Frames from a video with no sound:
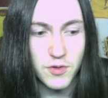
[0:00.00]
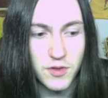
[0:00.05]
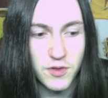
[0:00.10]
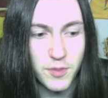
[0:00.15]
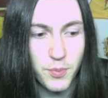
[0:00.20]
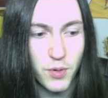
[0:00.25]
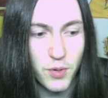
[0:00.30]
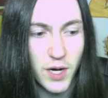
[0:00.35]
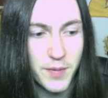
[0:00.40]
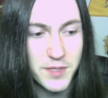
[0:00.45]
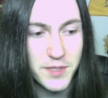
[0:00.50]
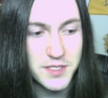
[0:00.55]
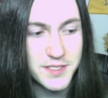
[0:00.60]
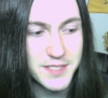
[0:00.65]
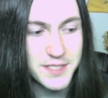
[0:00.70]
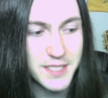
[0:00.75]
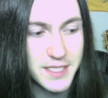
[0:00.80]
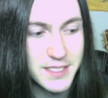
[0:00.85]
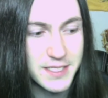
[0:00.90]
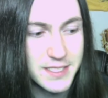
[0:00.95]
The premise
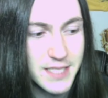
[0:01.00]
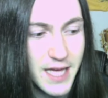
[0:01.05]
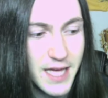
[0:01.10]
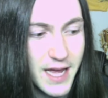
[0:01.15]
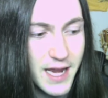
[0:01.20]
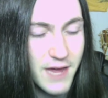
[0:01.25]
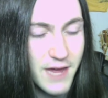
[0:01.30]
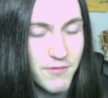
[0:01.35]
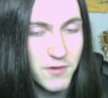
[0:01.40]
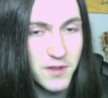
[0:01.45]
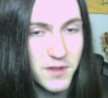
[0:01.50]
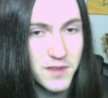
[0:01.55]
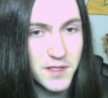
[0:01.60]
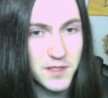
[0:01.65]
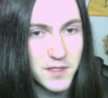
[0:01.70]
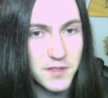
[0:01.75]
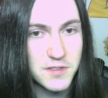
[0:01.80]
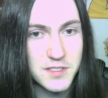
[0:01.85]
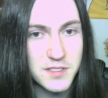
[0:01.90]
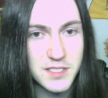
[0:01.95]
is that everything
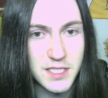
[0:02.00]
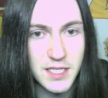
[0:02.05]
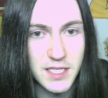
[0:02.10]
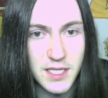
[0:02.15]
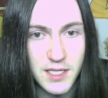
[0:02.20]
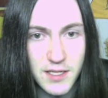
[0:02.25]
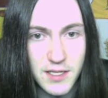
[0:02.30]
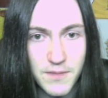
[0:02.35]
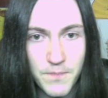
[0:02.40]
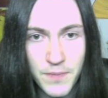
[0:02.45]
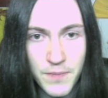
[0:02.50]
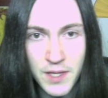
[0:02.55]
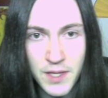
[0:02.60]
you're seeing